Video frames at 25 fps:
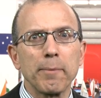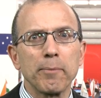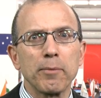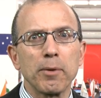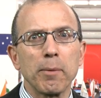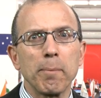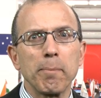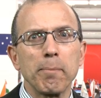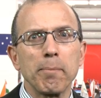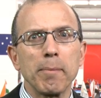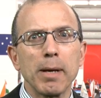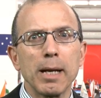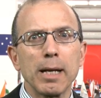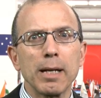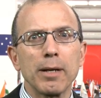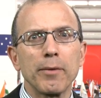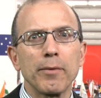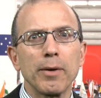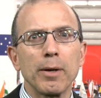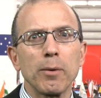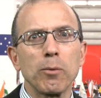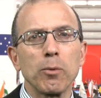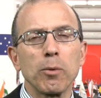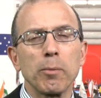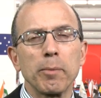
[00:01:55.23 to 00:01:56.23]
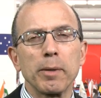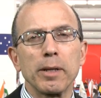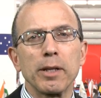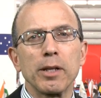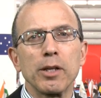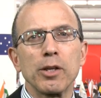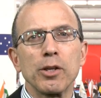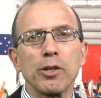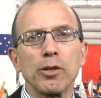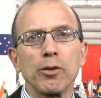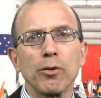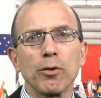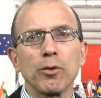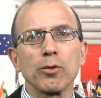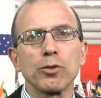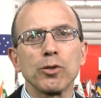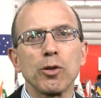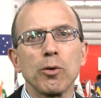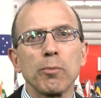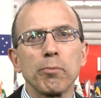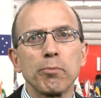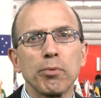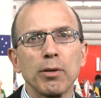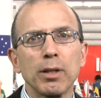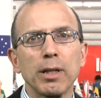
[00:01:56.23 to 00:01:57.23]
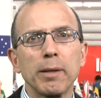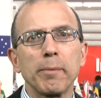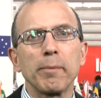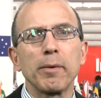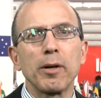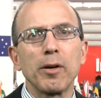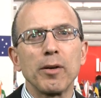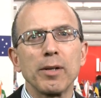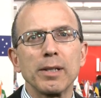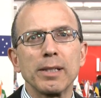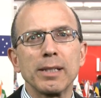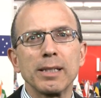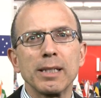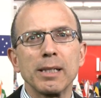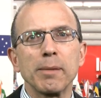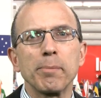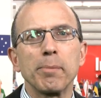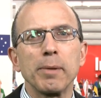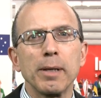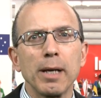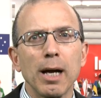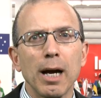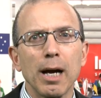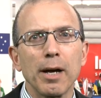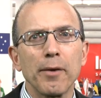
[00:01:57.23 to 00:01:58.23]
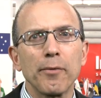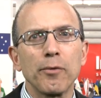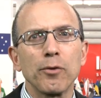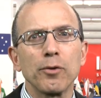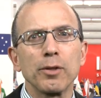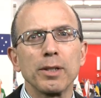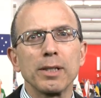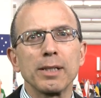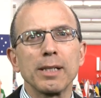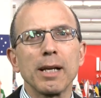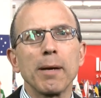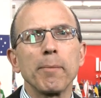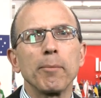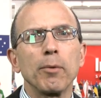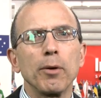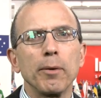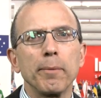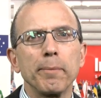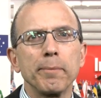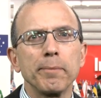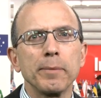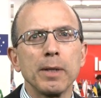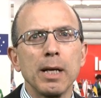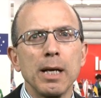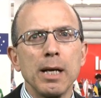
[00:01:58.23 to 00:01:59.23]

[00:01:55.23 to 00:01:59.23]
the main event will be the Eurozone preliminary CPI for December.